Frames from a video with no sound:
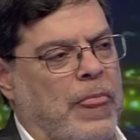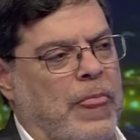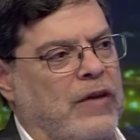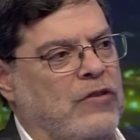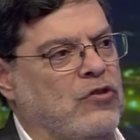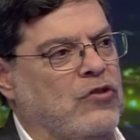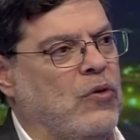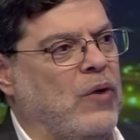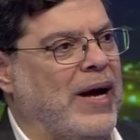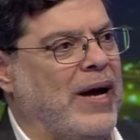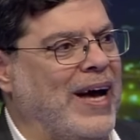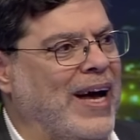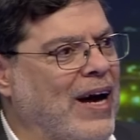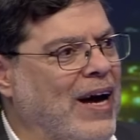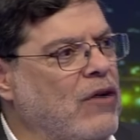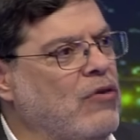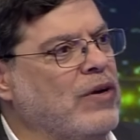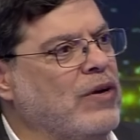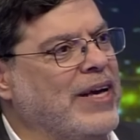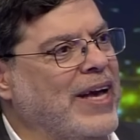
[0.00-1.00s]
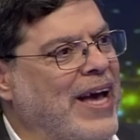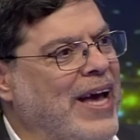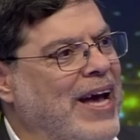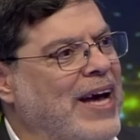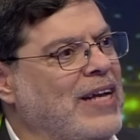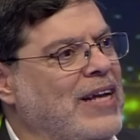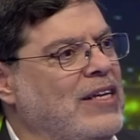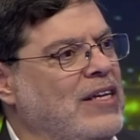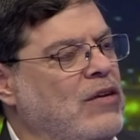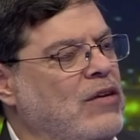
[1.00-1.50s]
So how
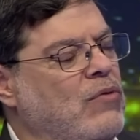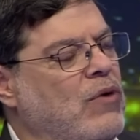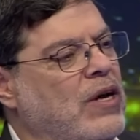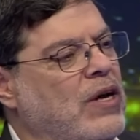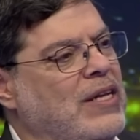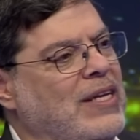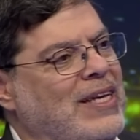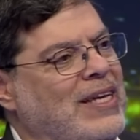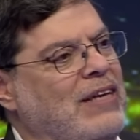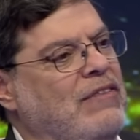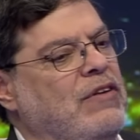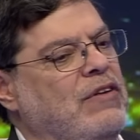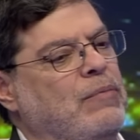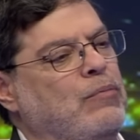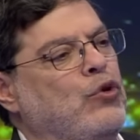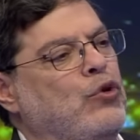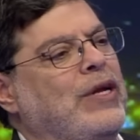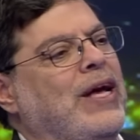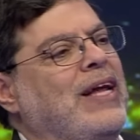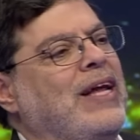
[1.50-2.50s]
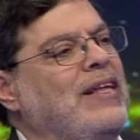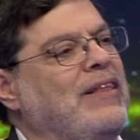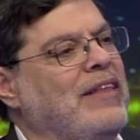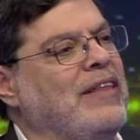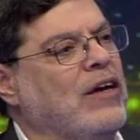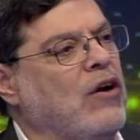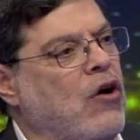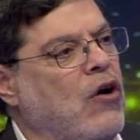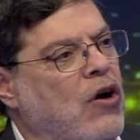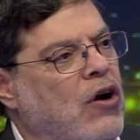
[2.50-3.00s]
can Iran even put
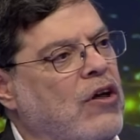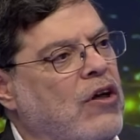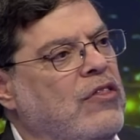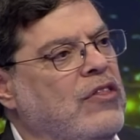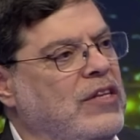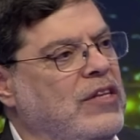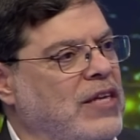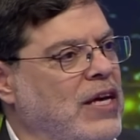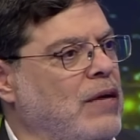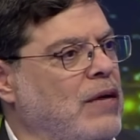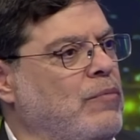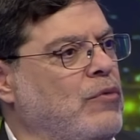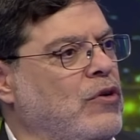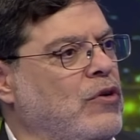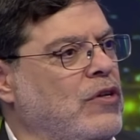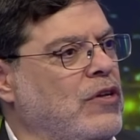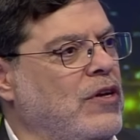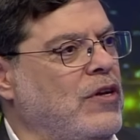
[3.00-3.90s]
anything on the table?